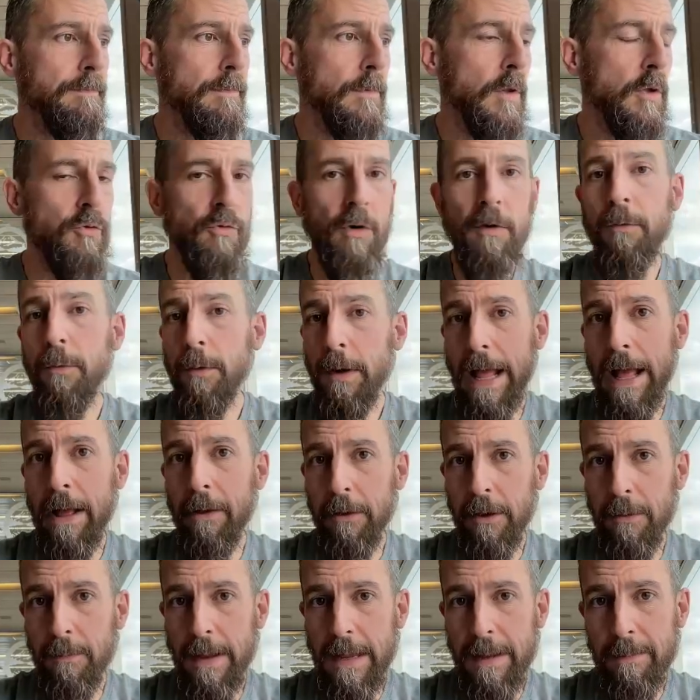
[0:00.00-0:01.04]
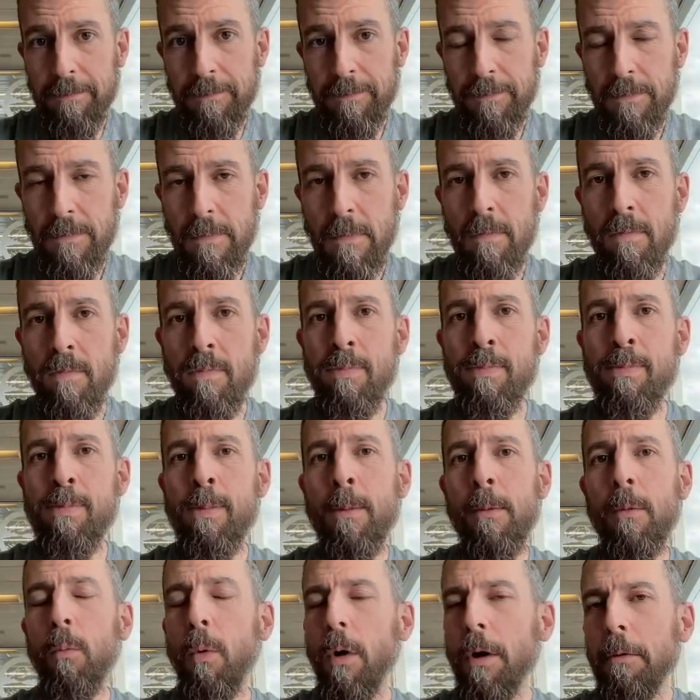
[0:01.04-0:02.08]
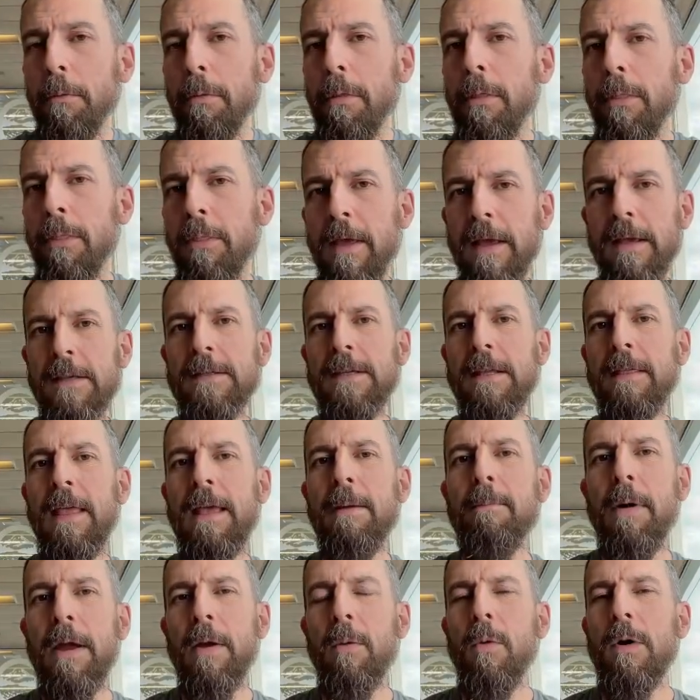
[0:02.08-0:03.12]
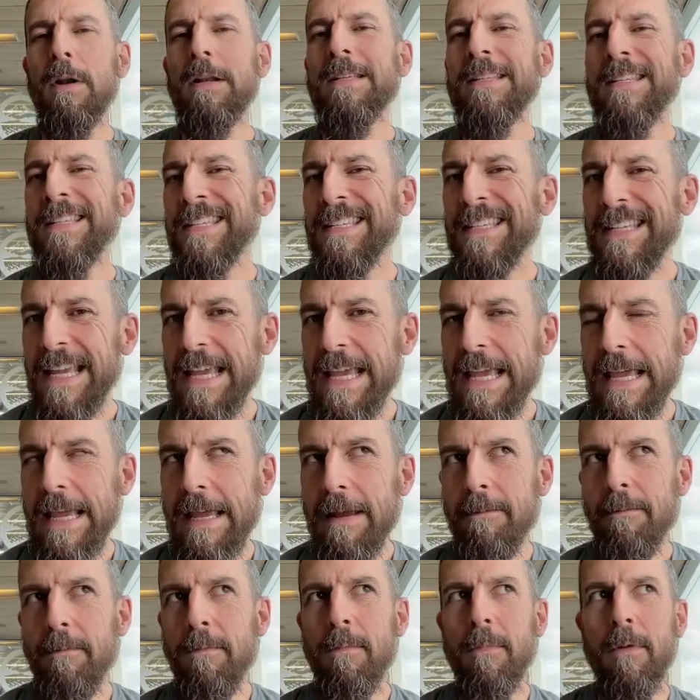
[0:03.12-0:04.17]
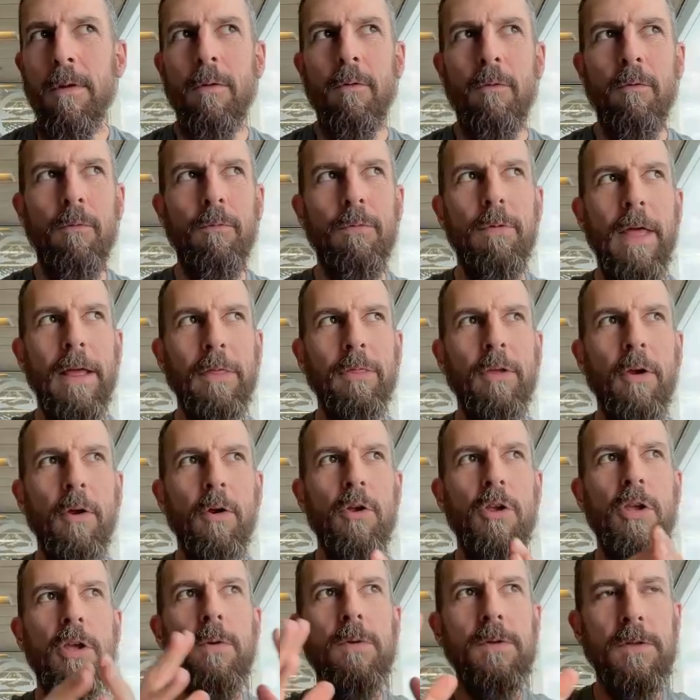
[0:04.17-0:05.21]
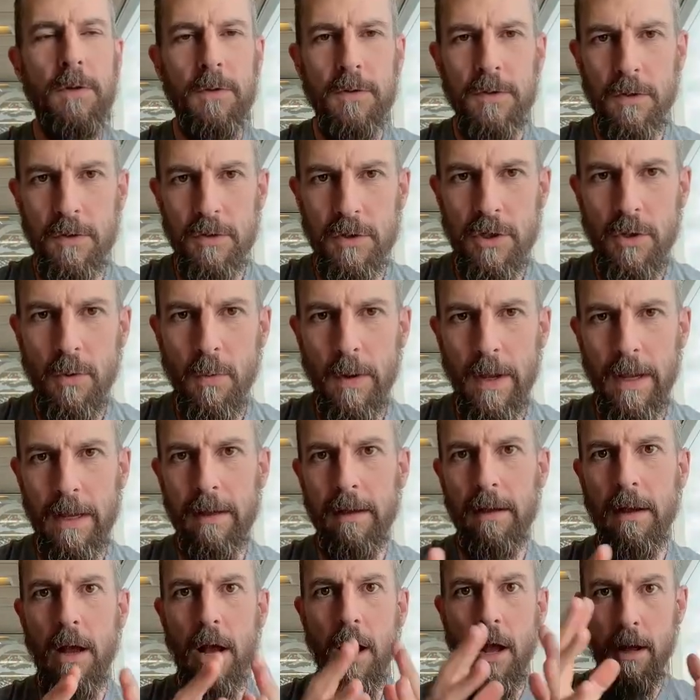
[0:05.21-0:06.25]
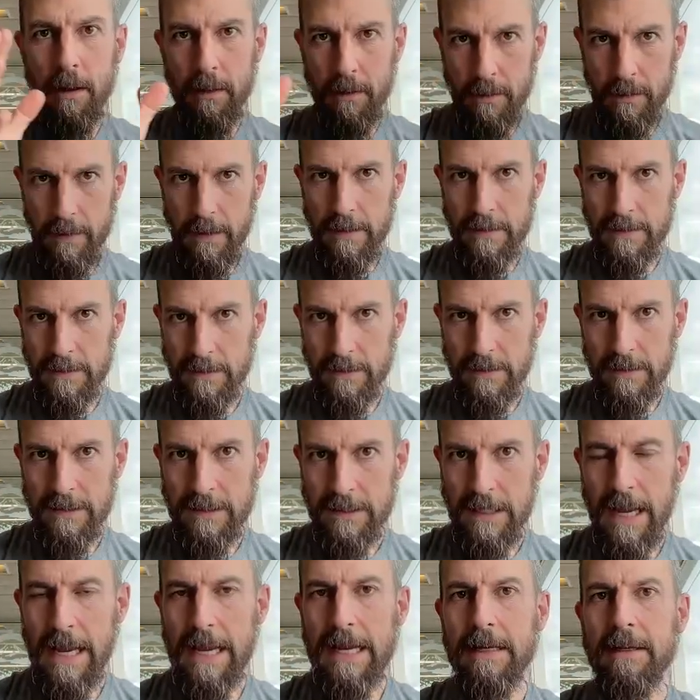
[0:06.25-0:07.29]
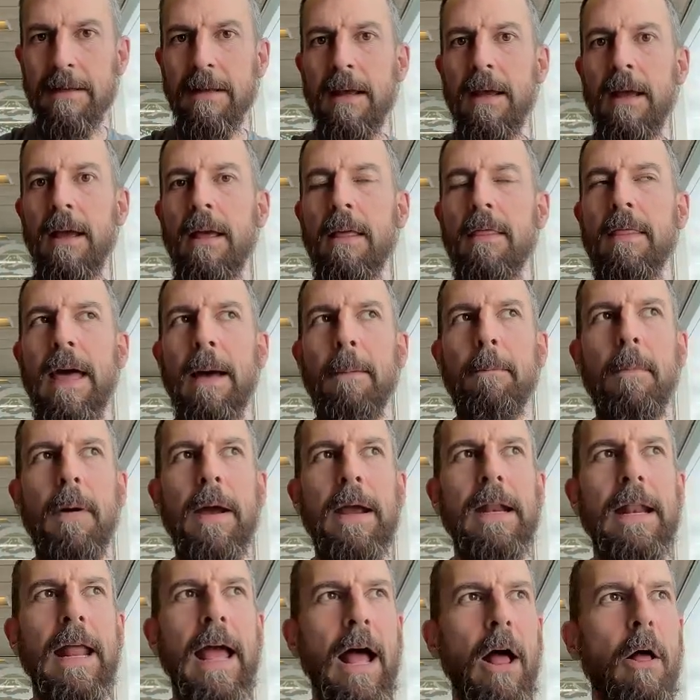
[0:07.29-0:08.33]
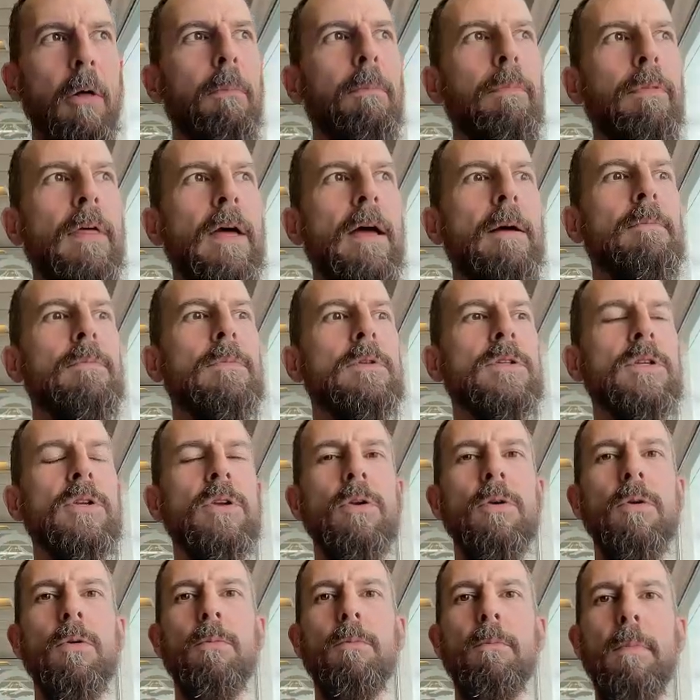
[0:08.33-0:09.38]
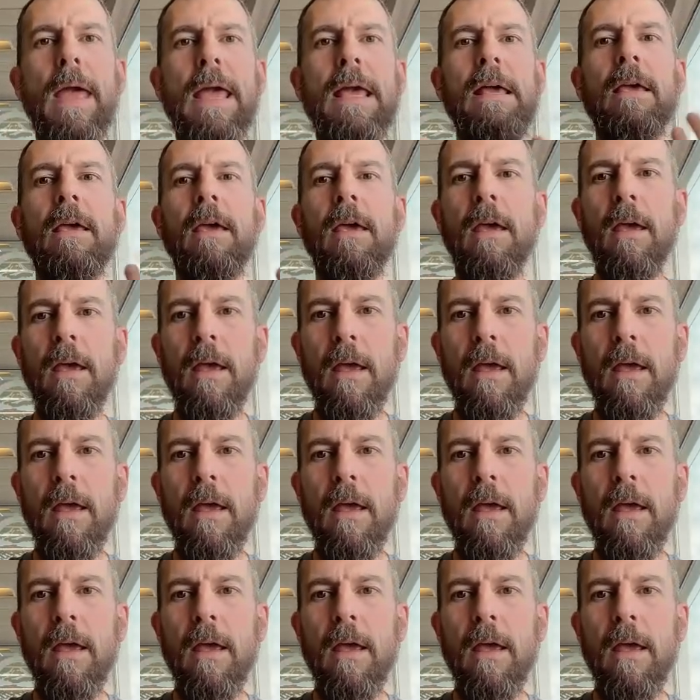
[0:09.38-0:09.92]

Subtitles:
Driftwood Alchemy. What are the things that they might want to see that their users are doing on this site that might help them to make